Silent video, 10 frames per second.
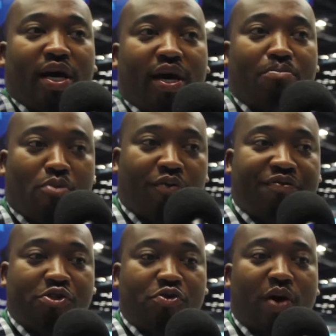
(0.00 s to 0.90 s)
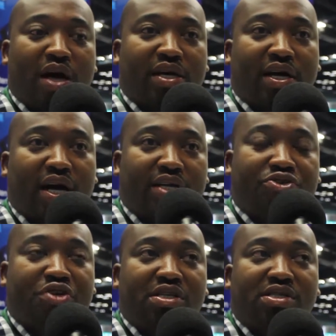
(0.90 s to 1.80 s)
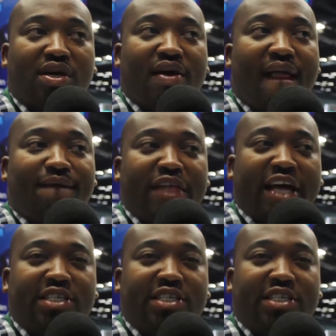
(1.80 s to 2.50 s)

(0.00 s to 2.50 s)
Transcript: moved to other countries like